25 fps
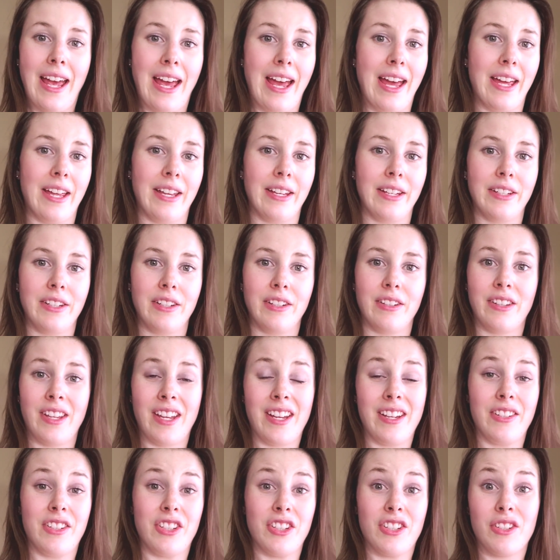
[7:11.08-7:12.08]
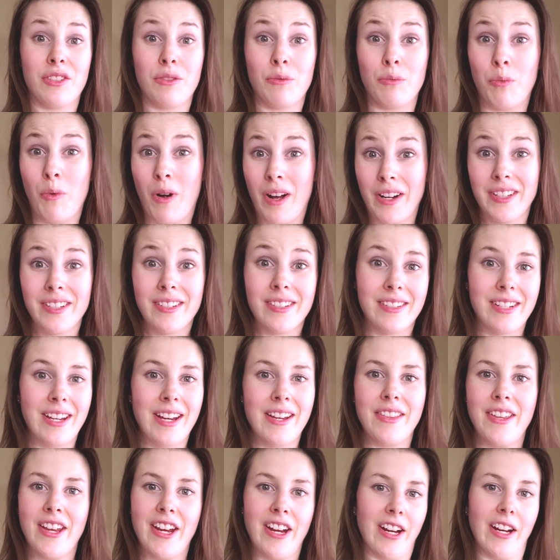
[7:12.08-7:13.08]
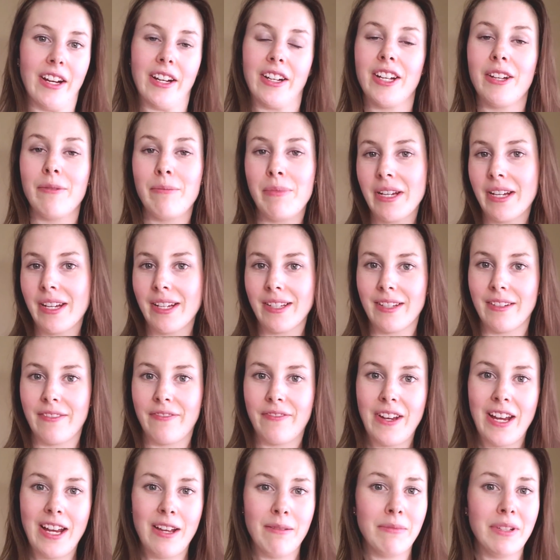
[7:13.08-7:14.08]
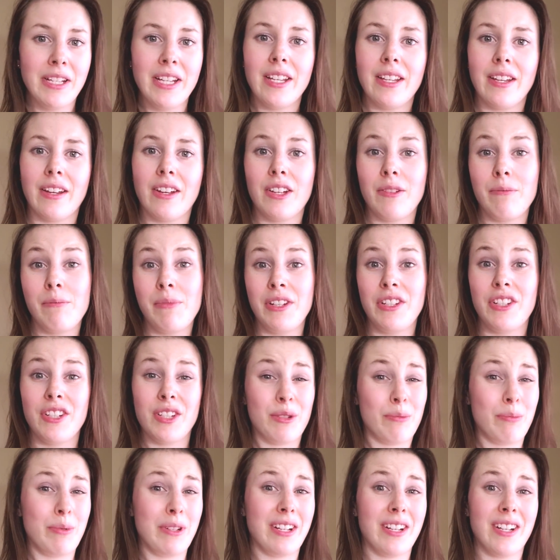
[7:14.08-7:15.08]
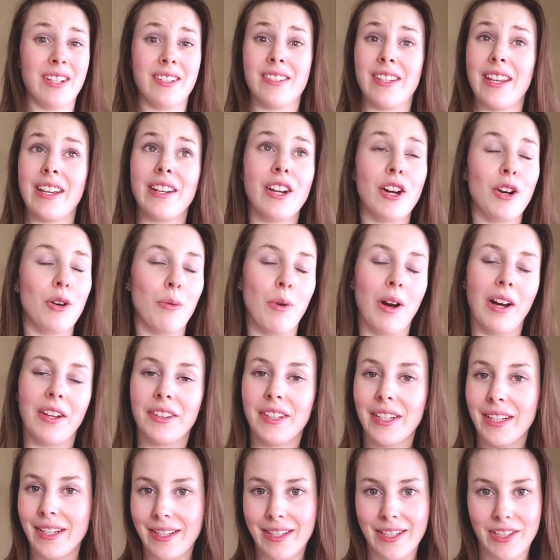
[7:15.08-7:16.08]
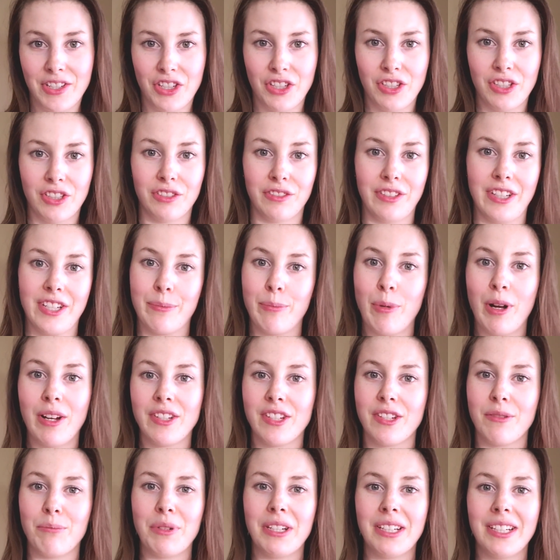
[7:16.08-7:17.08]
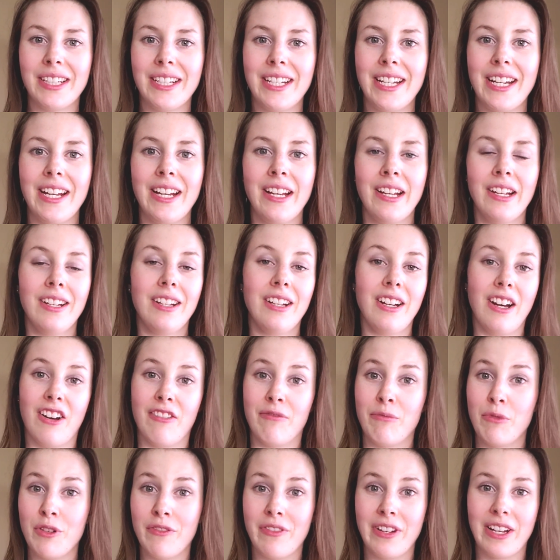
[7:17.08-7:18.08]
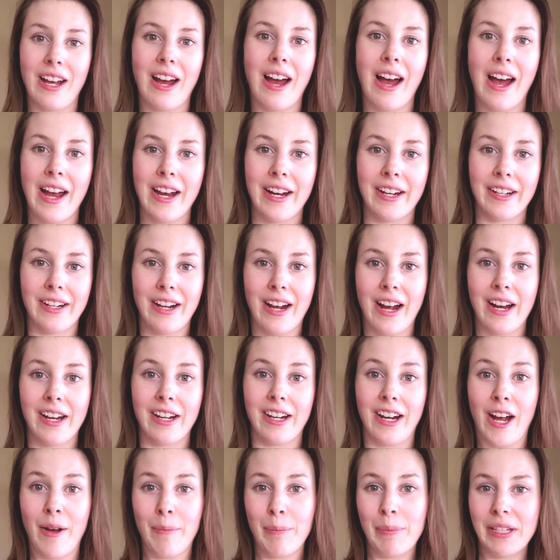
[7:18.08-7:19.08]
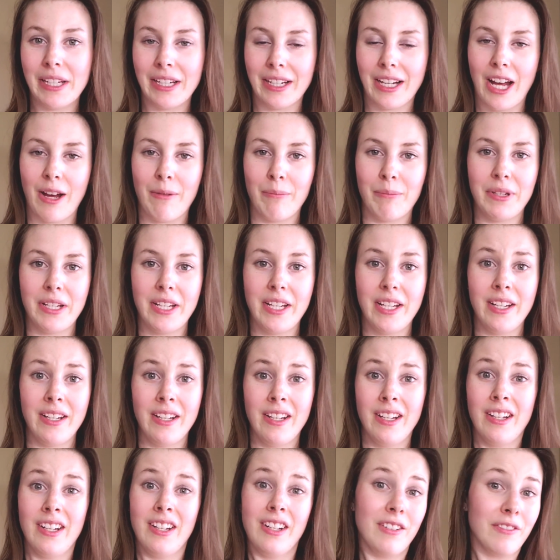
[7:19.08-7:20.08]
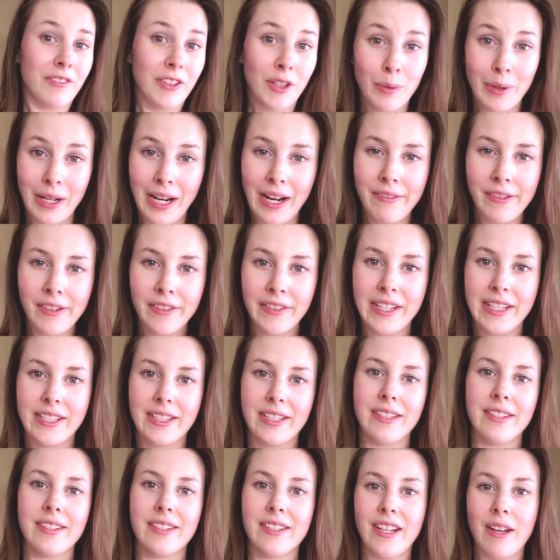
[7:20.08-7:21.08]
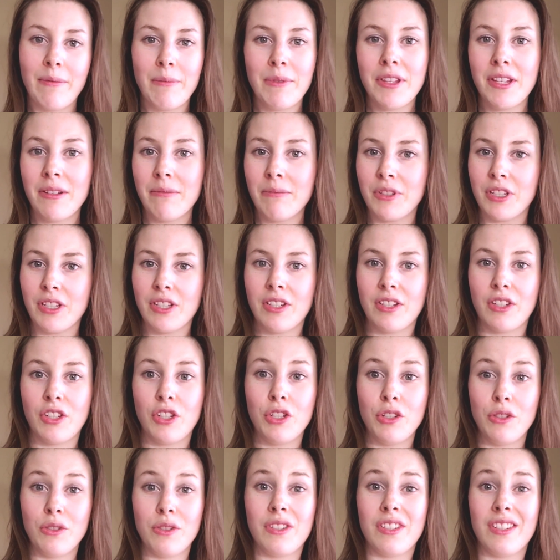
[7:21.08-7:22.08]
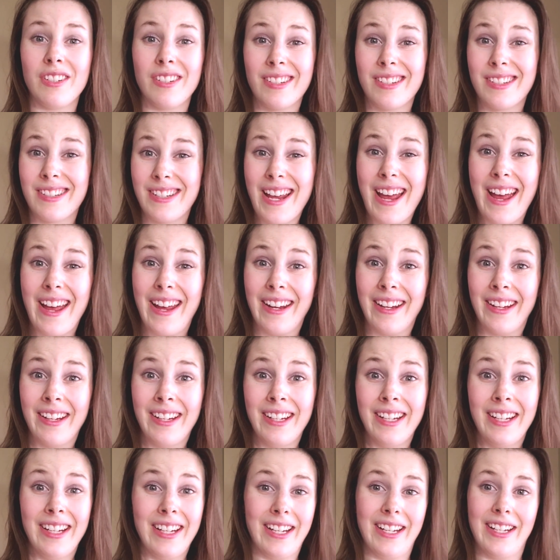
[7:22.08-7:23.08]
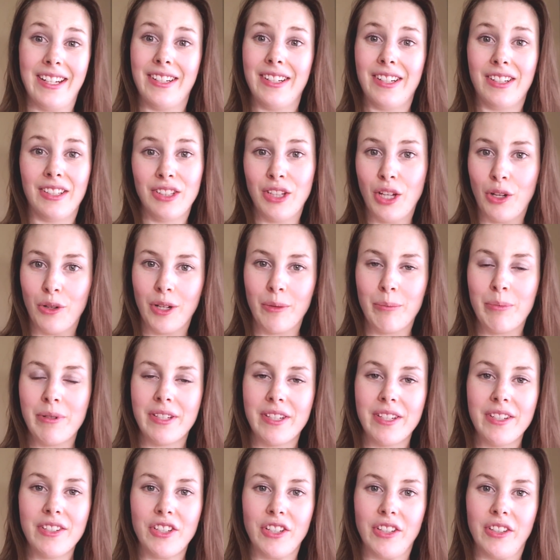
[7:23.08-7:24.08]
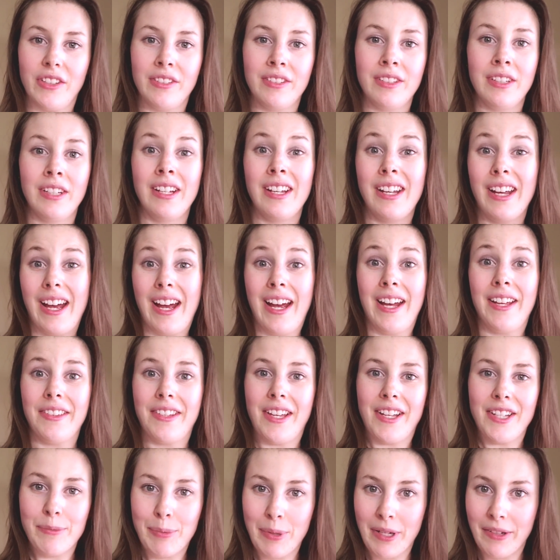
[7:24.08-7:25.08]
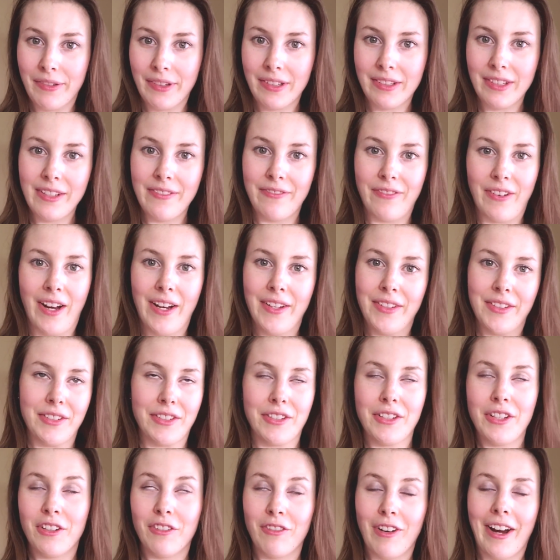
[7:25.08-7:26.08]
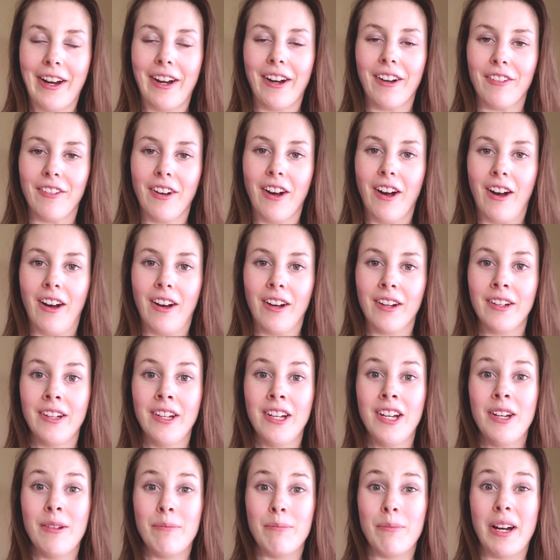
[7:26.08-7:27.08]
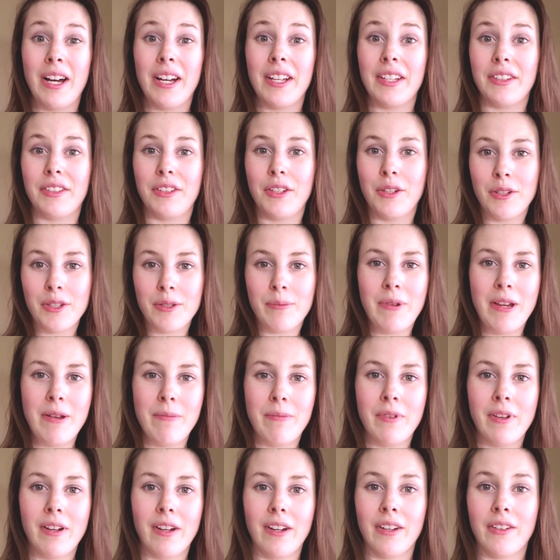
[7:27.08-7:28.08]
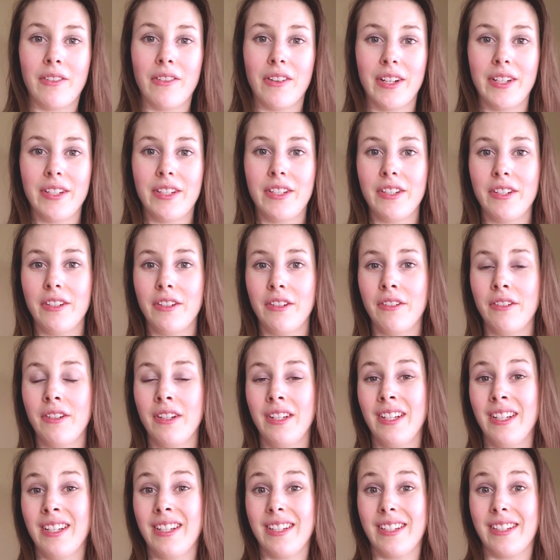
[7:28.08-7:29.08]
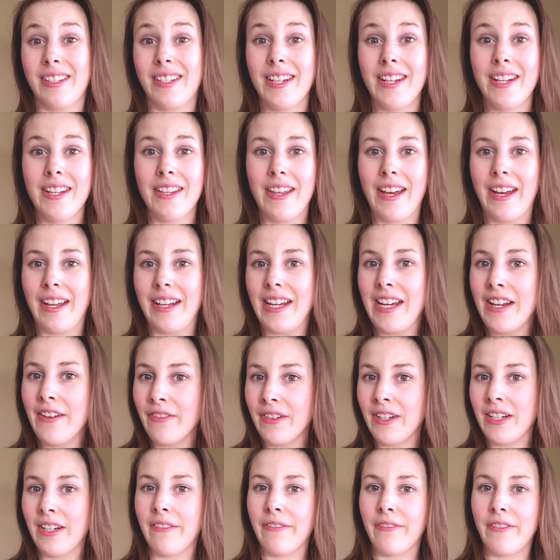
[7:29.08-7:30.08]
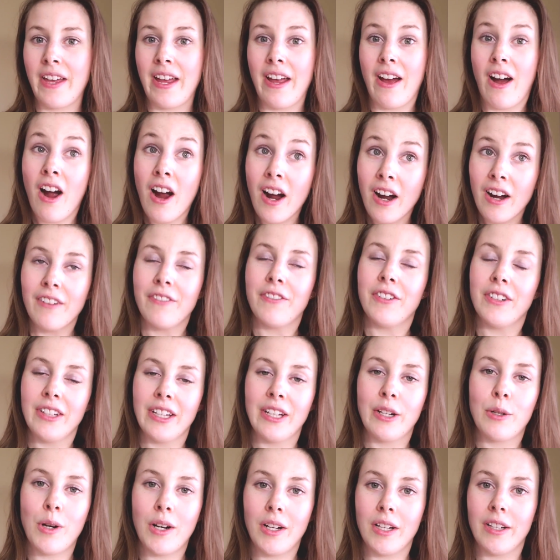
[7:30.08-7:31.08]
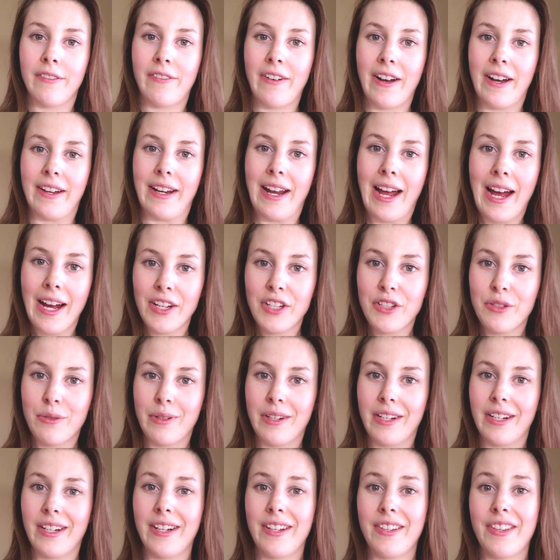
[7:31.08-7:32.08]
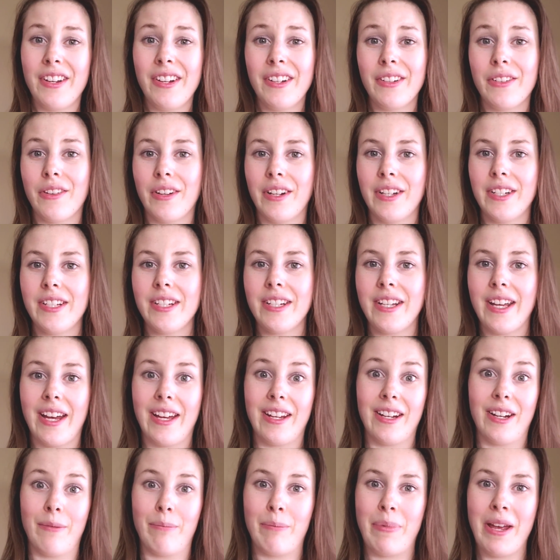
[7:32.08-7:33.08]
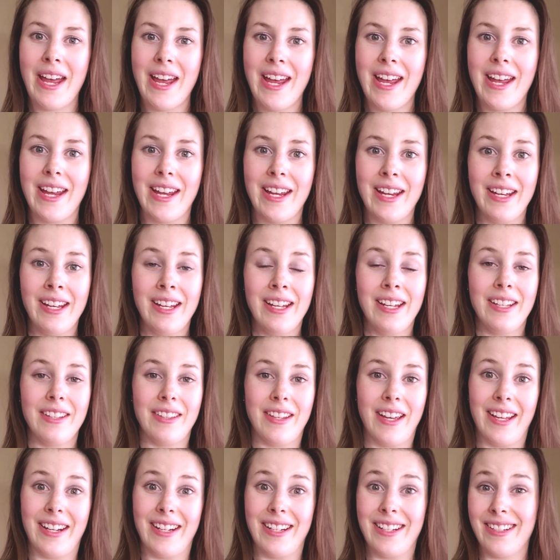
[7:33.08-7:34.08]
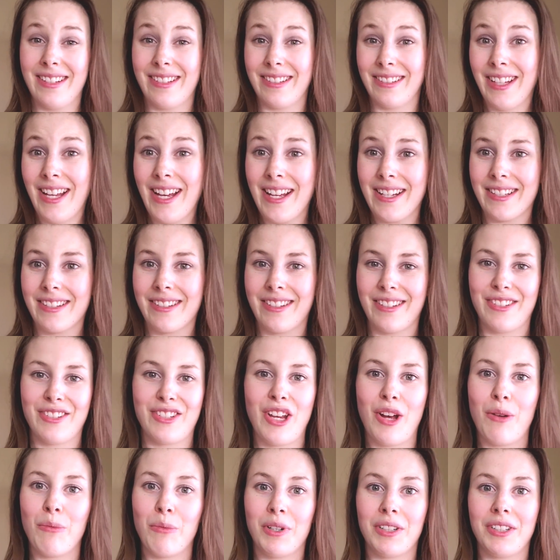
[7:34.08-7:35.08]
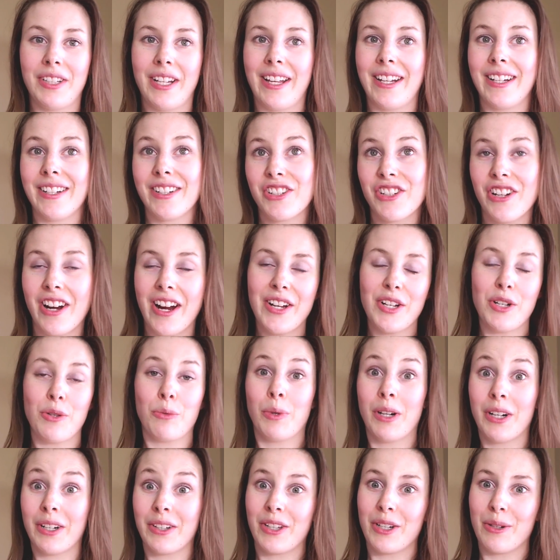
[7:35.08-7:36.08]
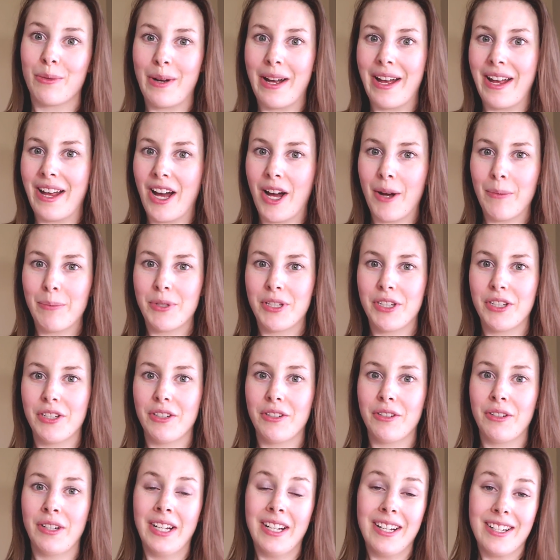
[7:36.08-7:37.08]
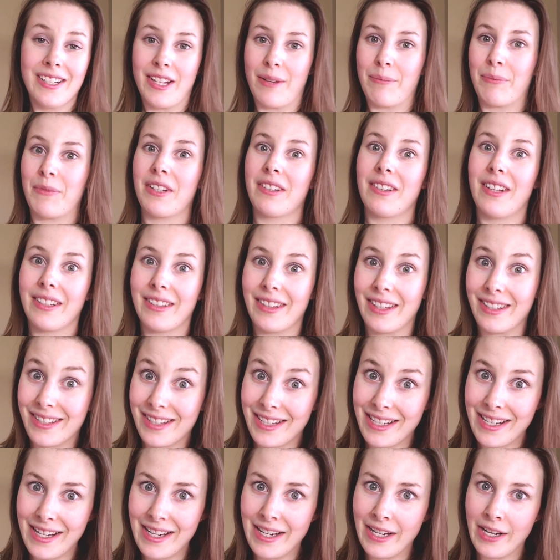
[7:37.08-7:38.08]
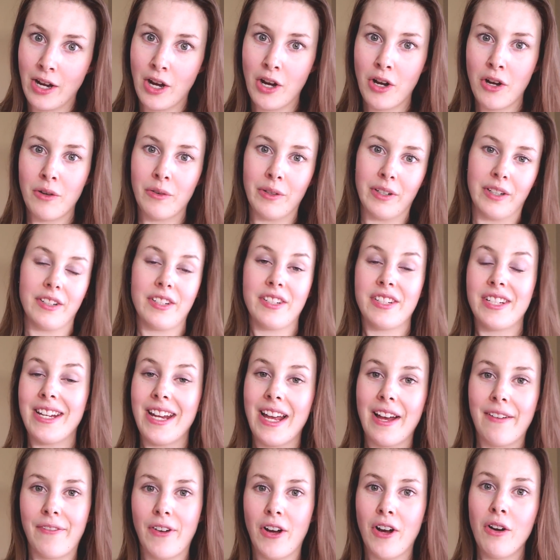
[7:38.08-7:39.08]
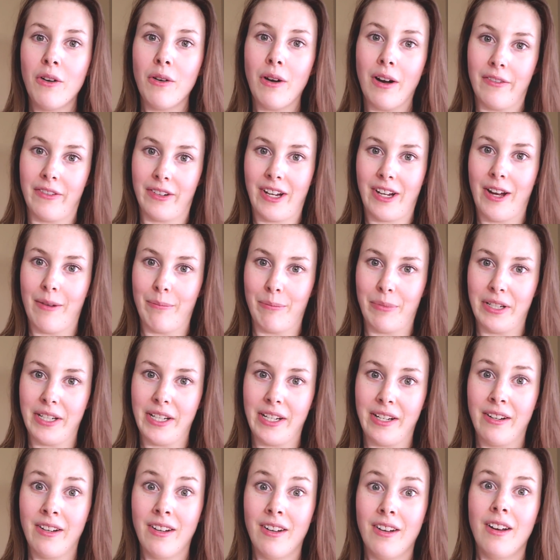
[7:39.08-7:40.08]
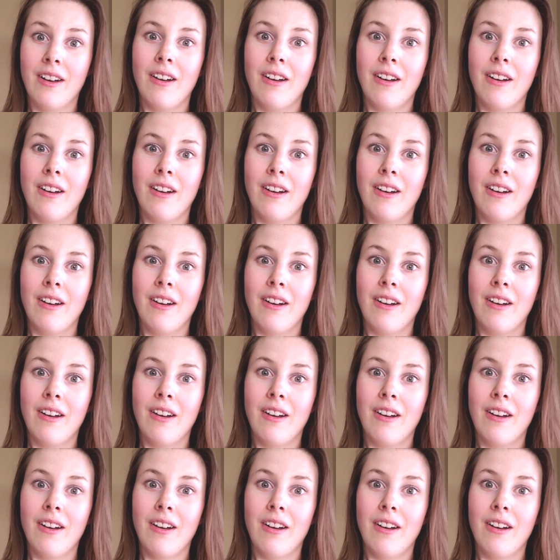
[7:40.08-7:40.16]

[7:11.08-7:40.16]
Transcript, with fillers: and they just want to stay there. It could be because of family, it could be just because they don't want the additional responsibility of moving higher and higher up in a company. For whatever reason, some of them just choose to stay in a lower position. And that's perfectly fine, there's no right or wrong, but those people are going to see that even if they are a fully qualified actuary, they're going to get a pay that is less than someone that is trying to work their way up to something like the CEO or CFO of a company.